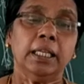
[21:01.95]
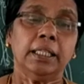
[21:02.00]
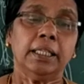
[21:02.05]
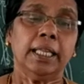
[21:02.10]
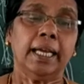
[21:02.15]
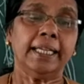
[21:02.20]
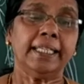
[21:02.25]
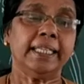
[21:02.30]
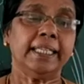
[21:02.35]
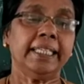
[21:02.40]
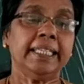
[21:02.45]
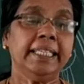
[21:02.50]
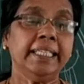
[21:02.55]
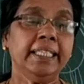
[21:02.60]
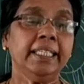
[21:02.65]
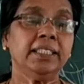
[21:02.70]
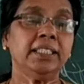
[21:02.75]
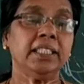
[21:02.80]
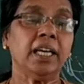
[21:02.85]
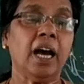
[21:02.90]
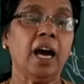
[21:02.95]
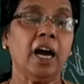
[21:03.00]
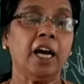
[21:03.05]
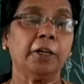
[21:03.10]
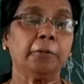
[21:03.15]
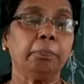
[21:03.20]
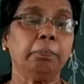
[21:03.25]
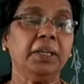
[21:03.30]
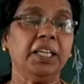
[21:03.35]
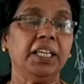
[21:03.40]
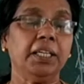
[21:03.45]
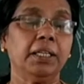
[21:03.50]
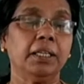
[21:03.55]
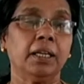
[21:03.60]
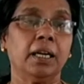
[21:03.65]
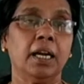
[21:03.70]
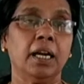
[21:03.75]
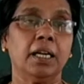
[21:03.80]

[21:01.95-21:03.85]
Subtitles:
That each heartbeat